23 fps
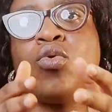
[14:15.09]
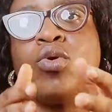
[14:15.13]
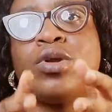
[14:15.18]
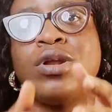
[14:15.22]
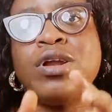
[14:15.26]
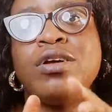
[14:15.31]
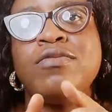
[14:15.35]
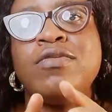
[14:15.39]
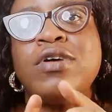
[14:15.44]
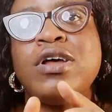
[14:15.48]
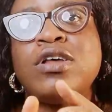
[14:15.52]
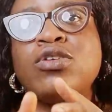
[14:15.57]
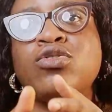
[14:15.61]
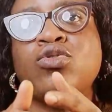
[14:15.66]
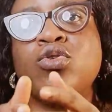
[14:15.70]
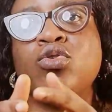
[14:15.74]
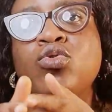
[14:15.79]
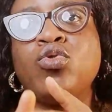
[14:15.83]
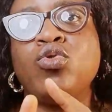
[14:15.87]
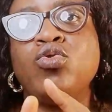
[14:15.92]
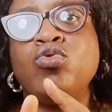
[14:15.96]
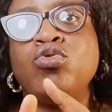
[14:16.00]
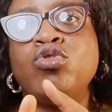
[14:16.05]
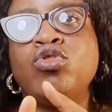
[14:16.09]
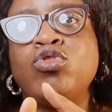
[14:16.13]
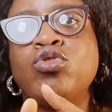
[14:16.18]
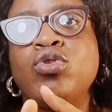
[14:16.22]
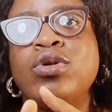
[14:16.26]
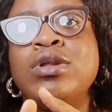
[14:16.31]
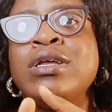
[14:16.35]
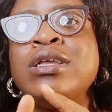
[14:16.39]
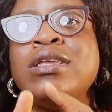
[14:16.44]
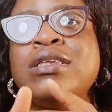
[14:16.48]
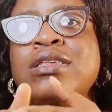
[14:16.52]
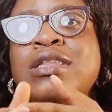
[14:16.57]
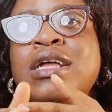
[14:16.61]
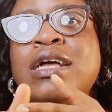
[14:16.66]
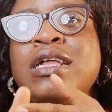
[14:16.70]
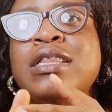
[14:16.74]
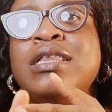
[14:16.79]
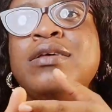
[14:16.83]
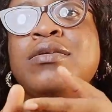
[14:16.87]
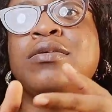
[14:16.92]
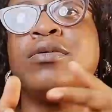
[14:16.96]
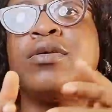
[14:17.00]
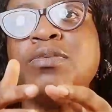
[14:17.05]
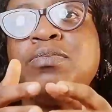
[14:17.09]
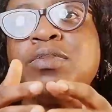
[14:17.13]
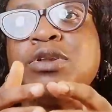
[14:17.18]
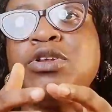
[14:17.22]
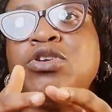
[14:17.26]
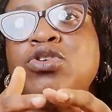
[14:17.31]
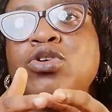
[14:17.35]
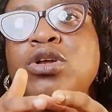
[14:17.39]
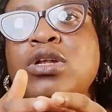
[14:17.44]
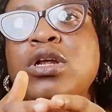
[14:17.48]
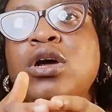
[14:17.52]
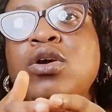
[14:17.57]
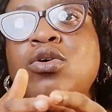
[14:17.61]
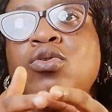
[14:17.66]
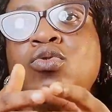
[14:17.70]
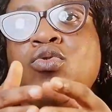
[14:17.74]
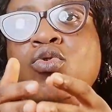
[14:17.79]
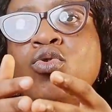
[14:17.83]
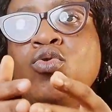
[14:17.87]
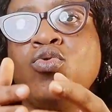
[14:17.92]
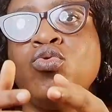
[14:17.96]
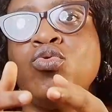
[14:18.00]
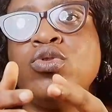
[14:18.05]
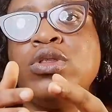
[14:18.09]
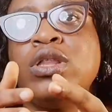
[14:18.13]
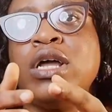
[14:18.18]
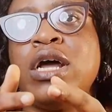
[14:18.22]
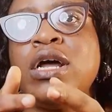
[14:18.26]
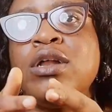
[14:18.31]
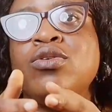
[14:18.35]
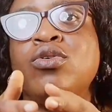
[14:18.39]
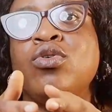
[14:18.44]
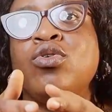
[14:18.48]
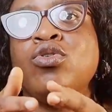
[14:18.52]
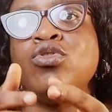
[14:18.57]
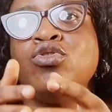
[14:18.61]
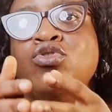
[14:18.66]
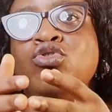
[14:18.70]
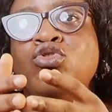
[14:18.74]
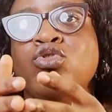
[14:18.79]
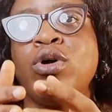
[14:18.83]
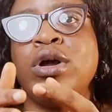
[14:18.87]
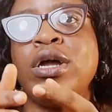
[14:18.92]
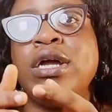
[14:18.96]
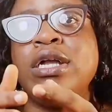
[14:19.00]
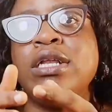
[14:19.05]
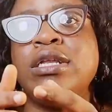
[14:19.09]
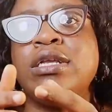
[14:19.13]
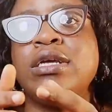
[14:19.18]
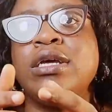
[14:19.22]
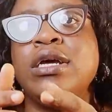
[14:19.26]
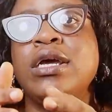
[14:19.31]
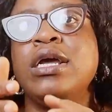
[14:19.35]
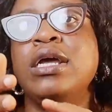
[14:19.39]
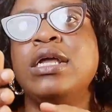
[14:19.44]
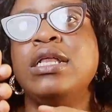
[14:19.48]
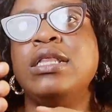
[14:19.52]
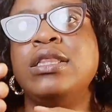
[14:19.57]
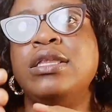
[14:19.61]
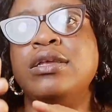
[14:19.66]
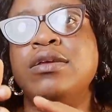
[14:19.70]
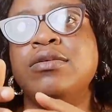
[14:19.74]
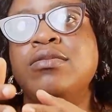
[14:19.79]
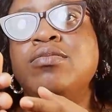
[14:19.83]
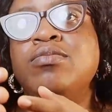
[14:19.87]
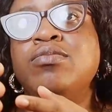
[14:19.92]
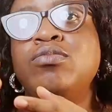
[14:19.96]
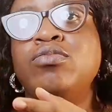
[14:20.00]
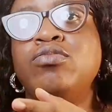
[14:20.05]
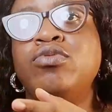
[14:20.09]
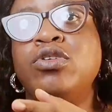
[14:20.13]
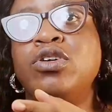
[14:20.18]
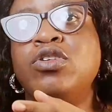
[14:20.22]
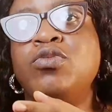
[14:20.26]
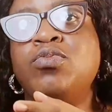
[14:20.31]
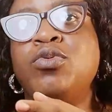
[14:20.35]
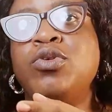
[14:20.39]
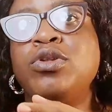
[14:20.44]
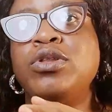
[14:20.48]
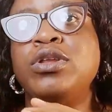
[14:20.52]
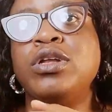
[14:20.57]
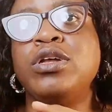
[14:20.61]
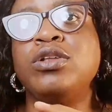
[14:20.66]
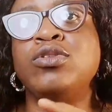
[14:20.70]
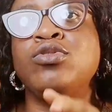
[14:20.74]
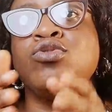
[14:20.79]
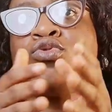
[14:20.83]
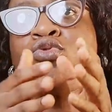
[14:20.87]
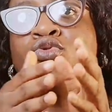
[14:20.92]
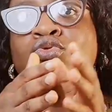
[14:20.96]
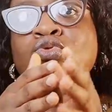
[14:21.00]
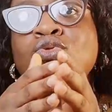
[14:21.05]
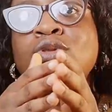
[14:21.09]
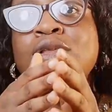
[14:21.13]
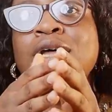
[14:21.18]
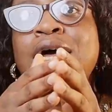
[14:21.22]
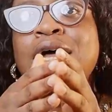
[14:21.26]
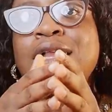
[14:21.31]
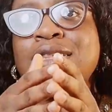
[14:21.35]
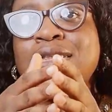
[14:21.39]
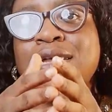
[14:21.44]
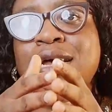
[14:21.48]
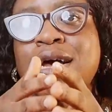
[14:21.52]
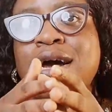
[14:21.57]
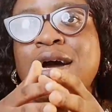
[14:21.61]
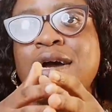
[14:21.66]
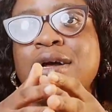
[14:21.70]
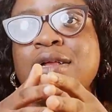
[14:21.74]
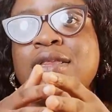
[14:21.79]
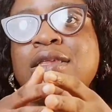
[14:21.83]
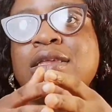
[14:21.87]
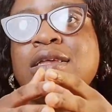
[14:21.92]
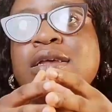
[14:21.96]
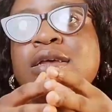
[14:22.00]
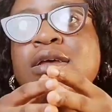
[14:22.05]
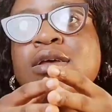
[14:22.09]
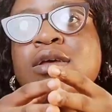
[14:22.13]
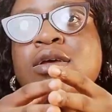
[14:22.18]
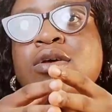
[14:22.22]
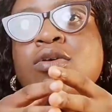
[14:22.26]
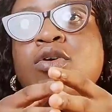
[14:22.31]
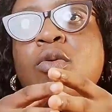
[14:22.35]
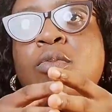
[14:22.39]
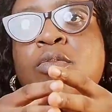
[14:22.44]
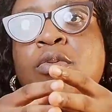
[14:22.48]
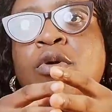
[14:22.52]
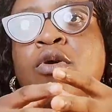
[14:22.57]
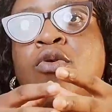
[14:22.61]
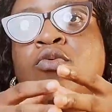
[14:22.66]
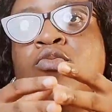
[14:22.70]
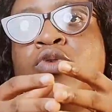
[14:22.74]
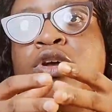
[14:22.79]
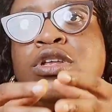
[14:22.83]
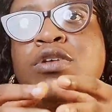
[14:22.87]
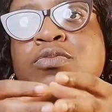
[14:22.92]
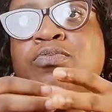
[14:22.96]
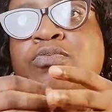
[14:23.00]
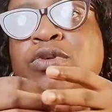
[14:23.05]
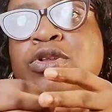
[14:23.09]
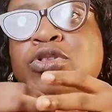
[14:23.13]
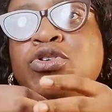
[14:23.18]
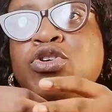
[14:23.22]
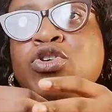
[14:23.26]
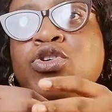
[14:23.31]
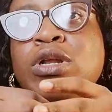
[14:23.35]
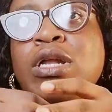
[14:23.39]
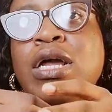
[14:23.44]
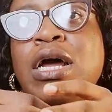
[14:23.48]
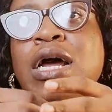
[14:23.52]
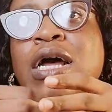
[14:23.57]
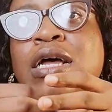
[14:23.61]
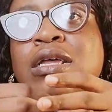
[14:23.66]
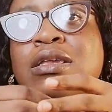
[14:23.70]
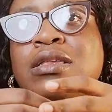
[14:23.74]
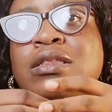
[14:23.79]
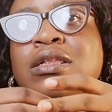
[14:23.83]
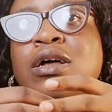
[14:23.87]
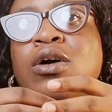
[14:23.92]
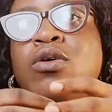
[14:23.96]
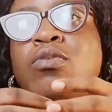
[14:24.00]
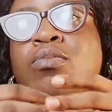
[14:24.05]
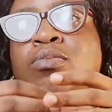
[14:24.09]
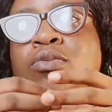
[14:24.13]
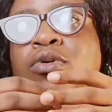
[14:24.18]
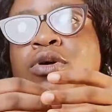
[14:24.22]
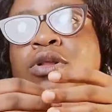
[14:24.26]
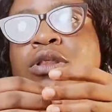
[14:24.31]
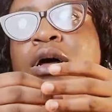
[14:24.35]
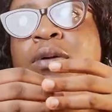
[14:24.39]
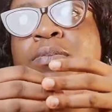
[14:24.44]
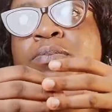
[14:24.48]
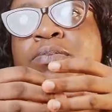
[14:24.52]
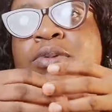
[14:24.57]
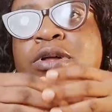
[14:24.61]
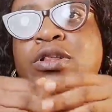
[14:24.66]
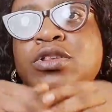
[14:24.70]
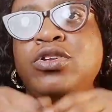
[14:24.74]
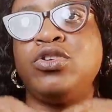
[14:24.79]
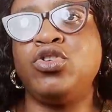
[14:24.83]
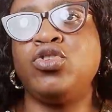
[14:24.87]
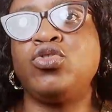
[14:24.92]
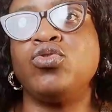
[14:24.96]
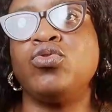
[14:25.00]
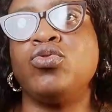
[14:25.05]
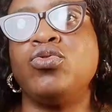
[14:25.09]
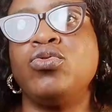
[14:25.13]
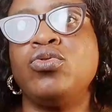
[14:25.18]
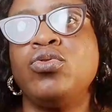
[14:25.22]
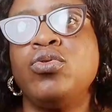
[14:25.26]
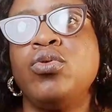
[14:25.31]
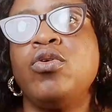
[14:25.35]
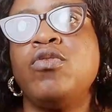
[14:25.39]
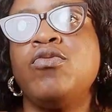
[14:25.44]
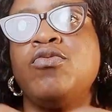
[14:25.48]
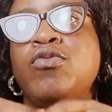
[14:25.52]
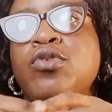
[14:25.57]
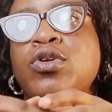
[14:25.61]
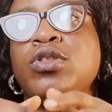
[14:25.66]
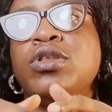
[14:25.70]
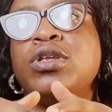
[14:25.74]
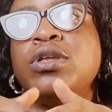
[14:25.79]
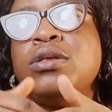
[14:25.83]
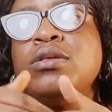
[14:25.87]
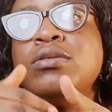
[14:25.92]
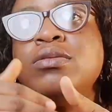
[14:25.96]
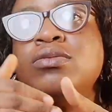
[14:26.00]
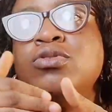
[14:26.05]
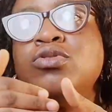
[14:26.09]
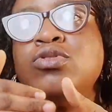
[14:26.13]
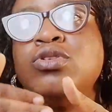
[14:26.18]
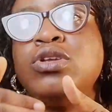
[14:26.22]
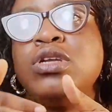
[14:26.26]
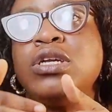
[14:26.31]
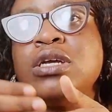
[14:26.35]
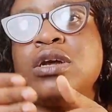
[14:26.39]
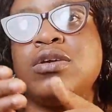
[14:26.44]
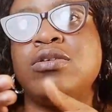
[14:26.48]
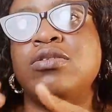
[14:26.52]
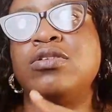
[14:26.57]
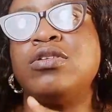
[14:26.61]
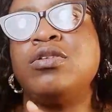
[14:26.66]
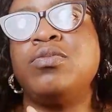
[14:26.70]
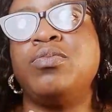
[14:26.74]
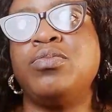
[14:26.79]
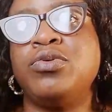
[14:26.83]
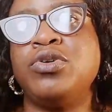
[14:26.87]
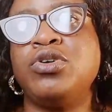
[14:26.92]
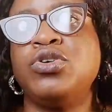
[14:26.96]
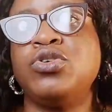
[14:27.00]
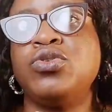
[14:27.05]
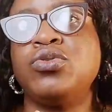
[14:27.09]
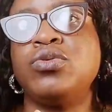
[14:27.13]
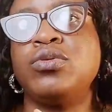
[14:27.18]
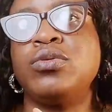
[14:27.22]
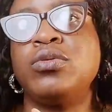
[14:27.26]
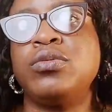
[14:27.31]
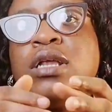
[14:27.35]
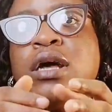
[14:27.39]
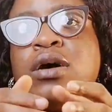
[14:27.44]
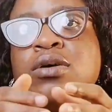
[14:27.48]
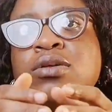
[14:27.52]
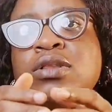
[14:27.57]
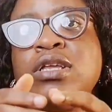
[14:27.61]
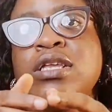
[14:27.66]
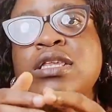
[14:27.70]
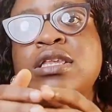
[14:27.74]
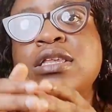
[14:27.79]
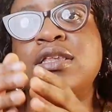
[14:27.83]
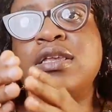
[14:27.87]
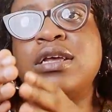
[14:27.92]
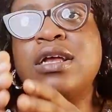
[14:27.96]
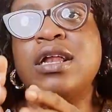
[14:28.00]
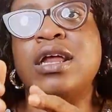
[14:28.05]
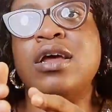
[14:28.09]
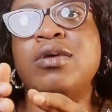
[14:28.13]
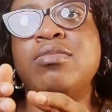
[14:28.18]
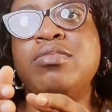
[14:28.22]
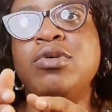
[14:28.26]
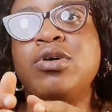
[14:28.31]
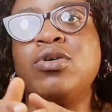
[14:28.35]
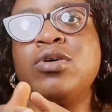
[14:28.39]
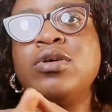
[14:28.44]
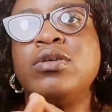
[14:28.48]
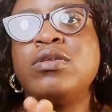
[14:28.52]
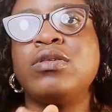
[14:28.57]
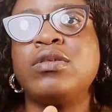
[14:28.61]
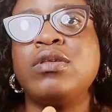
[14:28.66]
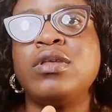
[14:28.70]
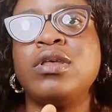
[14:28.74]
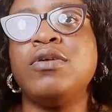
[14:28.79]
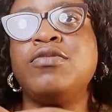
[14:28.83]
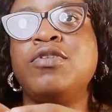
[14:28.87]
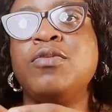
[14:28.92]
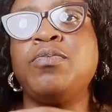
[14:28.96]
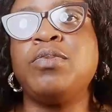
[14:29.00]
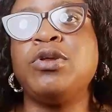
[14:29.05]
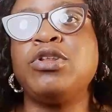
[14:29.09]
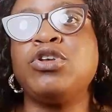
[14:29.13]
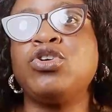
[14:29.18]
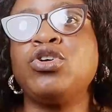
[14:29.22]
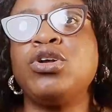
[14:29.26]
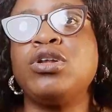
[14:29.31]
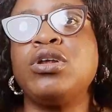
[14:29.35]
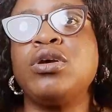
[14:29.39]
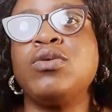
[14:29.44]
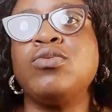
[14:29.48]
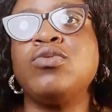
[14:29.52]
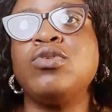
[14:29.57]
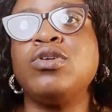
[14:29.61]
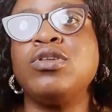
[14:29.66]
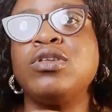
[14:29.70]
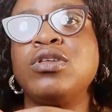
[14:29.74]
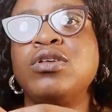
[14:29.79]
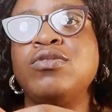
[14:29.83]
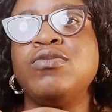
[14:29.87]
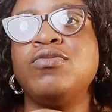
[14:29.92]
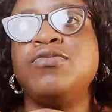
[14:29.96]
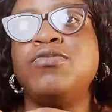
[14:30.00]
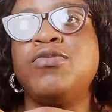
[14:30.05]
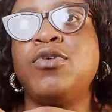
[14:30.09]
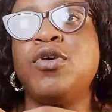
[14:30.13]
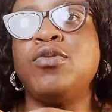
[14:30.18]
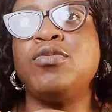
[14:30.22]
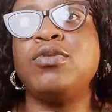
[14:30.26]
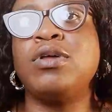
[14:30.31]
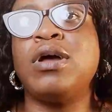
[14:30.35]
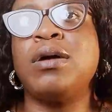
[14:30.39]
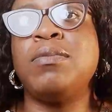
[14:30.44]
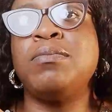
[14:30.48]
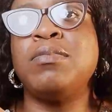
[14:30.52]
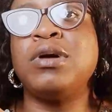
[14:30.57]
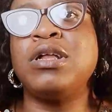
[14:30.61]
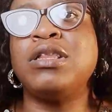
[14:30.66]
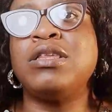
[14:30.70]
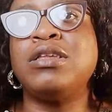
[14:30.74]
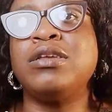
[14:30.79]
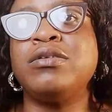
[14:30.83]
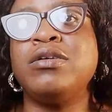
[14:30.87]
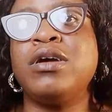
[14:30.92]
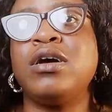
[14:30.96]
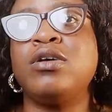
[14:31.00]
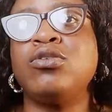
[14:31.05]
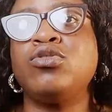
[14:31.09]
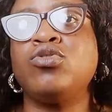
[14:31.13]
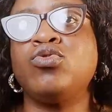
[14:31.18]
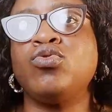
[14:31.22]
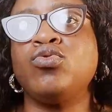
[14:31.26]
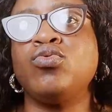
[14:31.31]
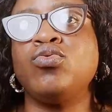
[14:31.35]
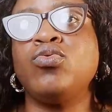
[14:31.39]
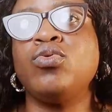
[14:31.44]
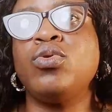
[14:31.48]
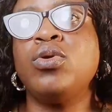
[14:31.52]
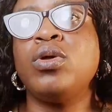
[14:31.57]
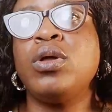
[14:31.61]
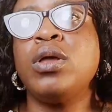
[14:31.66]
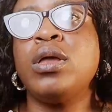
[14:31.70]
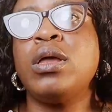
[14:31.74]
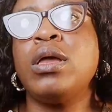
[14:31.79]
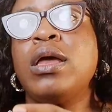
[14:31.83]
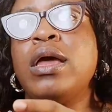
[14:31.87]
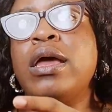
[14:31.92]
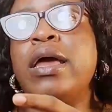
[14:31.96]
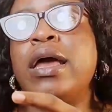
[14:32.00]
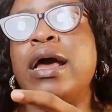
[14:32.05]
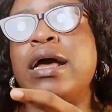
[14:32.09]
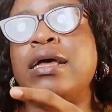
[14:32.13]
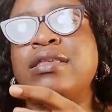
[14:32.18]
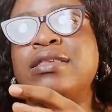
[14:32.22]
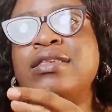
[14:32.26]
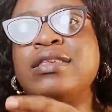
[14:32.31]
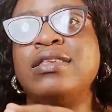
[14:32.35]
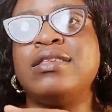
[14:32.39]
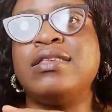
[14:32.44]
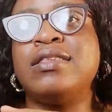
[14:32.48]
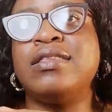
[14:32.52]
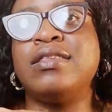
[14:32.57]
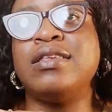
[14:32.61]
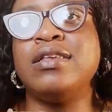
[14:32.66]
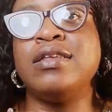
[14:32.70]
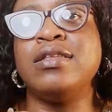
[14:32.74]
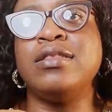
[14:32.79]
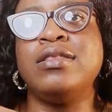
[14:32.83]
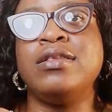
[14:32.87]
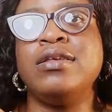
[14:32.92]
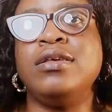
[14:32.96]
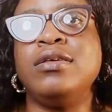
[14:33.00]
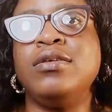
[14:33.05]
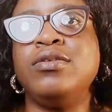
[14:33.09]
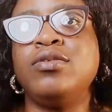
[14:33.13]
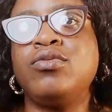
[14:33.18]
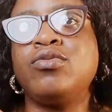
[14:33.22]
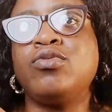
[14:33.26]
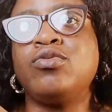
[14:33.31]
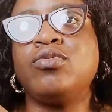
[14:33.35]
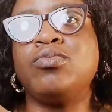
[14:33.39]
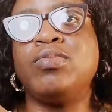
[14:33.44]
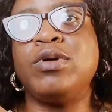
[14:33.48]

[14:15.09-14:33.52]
Connivance or collusion is that the petitioner colluded or joined the respondent to do that act upon which the petitioner has now brought that petition for the judicial separation. Now, this is clear because if the petitioner was involved and material to assisting the